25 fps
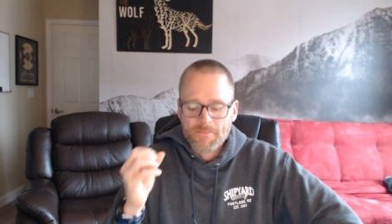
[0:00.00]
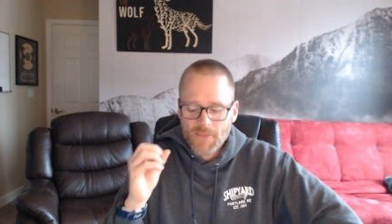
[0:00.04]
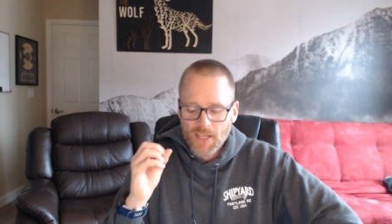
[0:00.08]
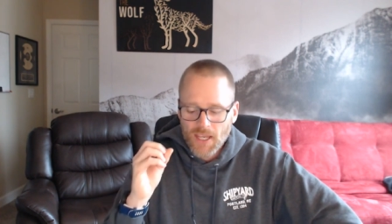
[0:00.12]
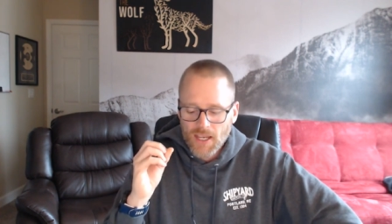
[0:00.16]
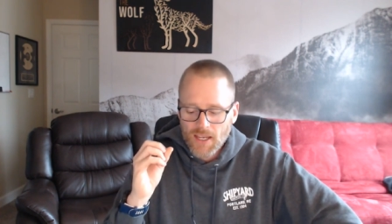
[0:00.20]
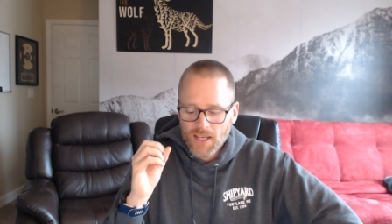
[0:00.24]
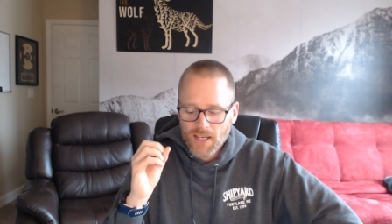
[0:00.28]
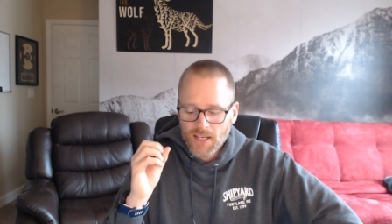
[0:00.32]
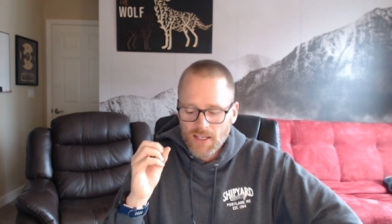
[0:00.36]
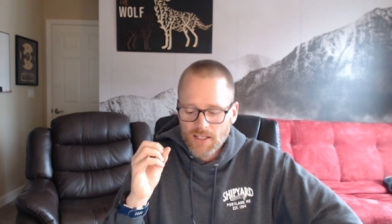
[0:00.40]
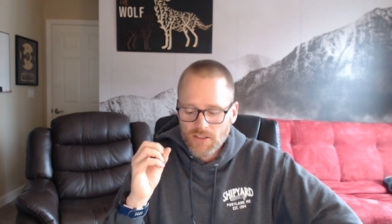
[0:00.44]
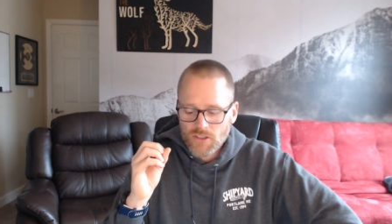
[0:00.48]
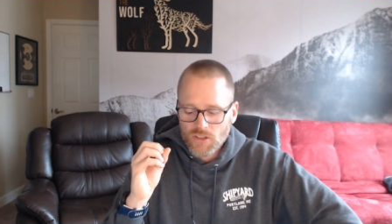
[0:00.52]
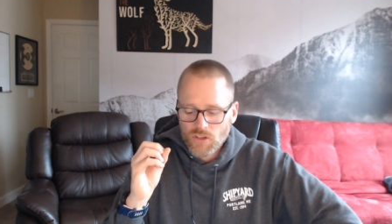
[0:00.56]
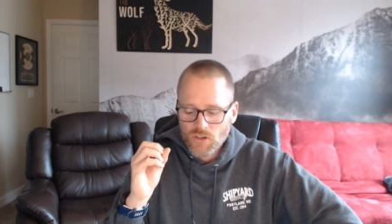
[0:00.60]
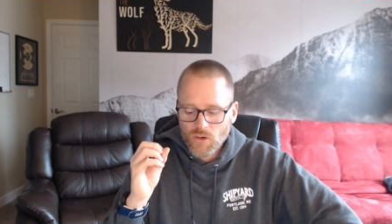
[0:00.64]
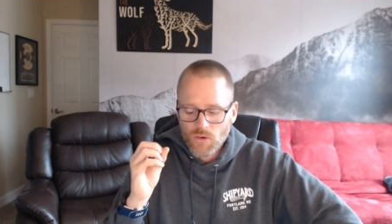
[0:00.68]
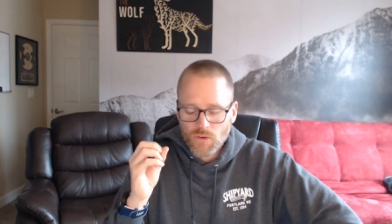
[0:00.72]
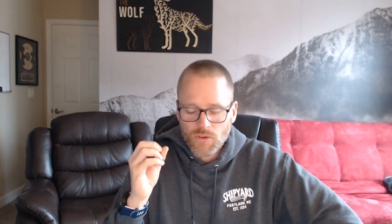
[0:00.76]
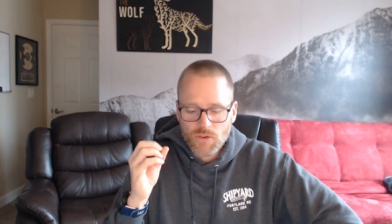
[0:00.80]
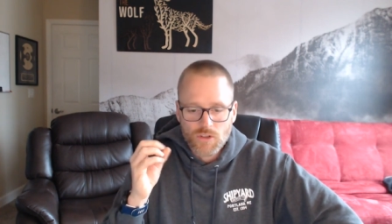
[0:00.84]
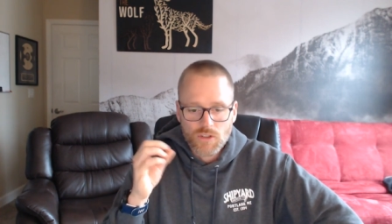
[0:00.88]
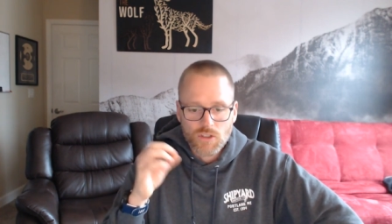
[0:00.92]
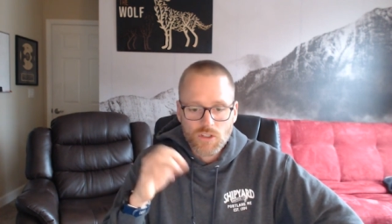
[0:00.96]
And, you
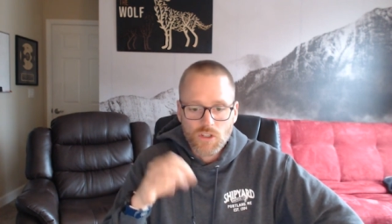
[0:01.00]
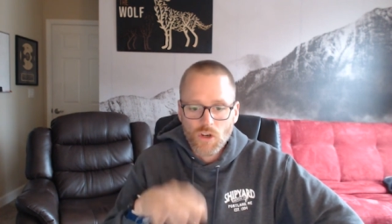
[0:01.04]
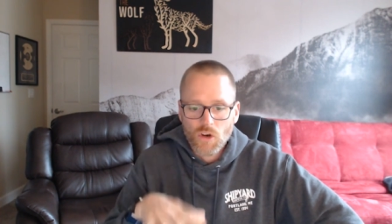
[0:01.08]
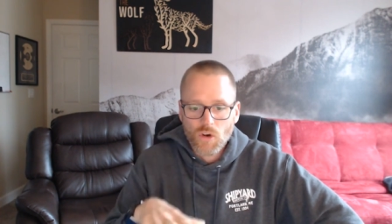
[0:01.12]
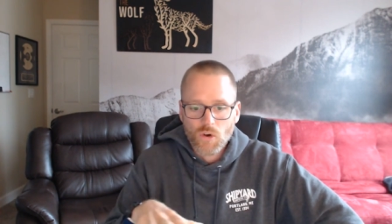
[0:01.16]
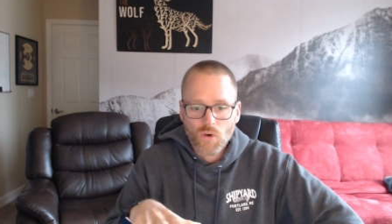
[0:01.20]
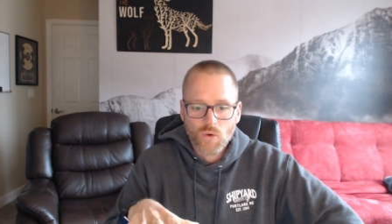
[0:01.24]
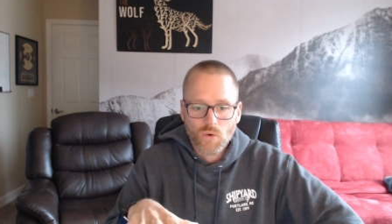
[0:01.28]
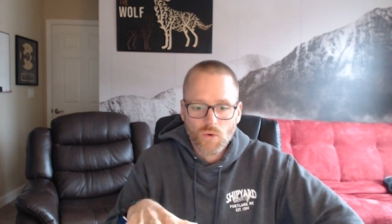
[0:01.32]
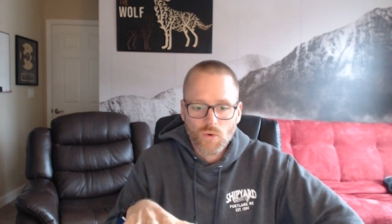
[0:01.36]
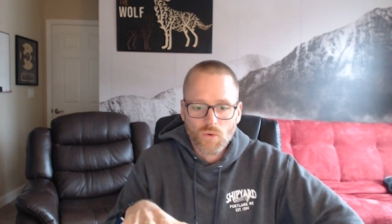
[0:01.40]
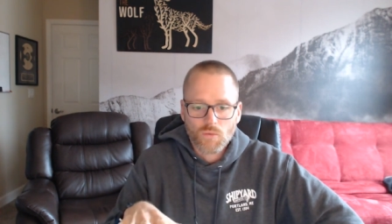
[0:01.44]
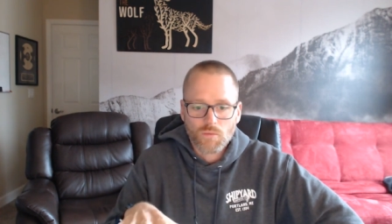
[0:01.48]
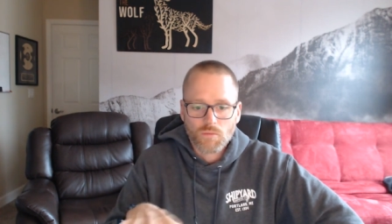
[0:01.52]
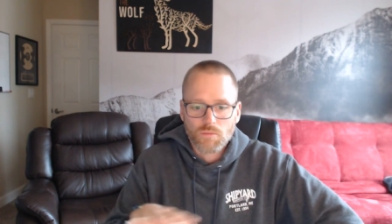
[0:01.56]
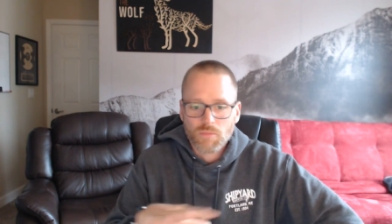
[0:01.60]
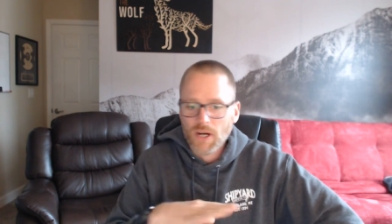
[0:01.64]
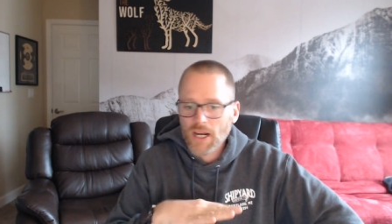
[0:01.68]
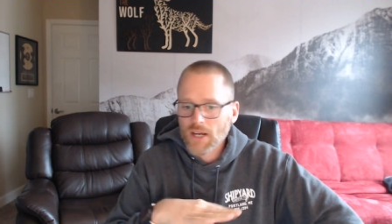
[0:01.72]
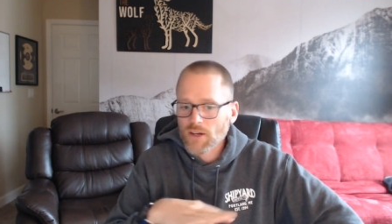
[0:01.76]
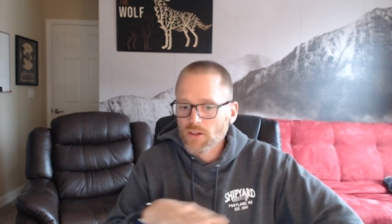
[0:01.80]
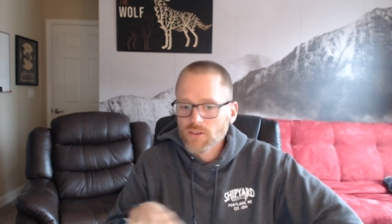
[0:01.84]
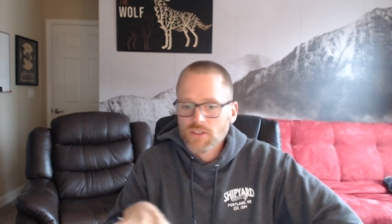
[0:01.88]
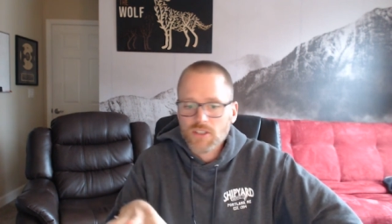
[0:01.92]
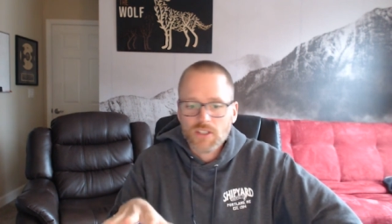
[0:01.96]
know, there's no
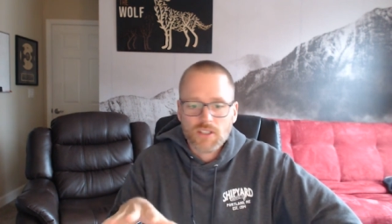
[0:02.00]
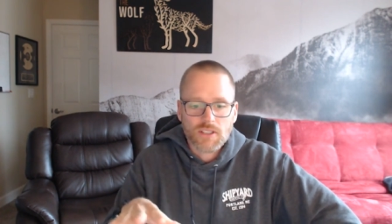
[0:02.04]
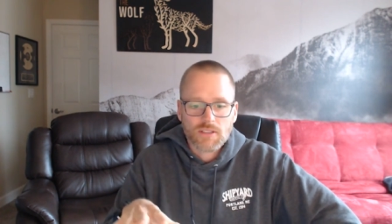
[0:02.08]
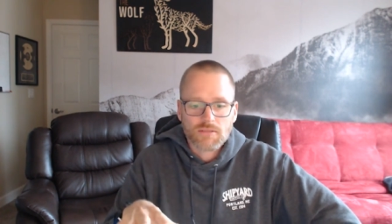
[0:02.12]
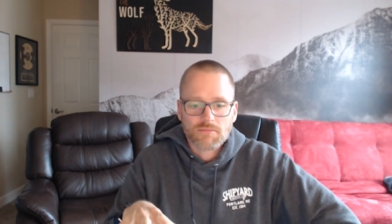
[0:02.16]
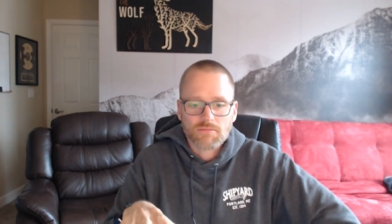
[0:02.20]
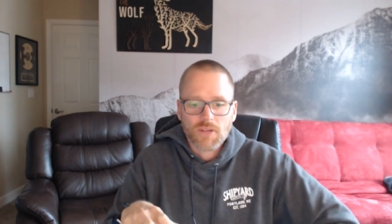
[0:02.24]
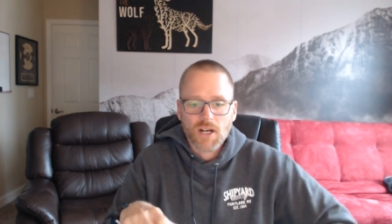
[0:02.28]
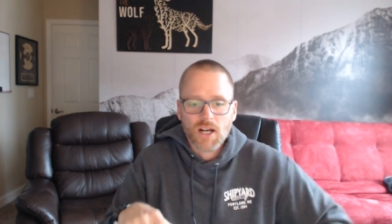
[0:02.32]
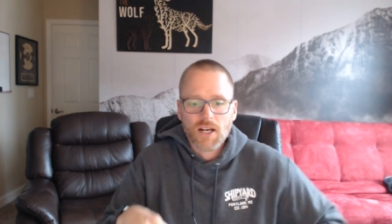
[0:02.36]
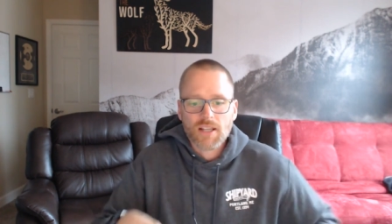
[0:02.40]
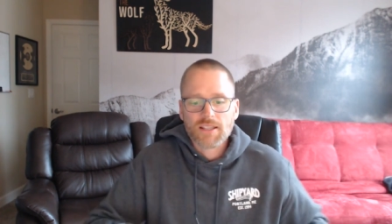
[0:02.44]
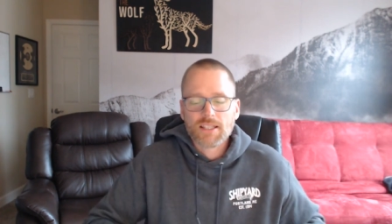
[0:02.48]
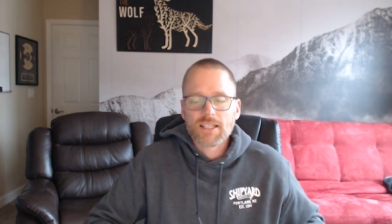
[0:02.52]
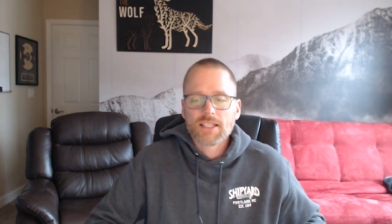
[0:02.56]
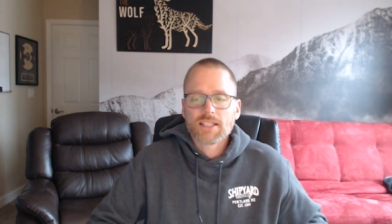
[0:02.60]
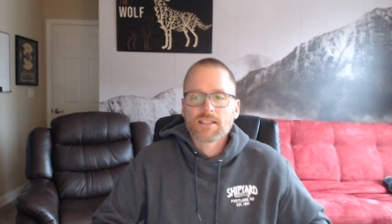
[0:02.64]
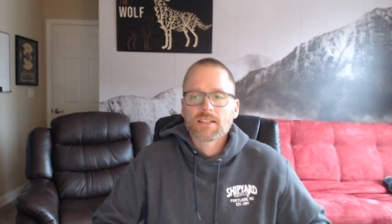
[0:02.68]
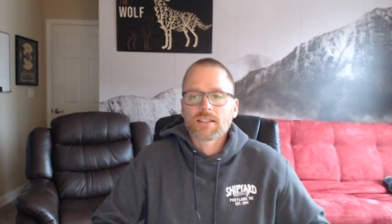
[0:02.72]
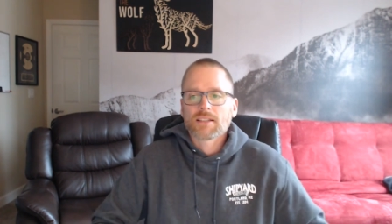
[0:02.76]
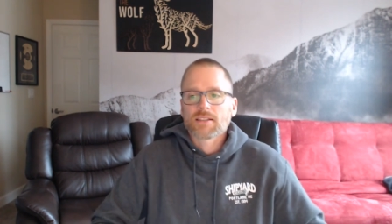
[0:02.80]
browser on this.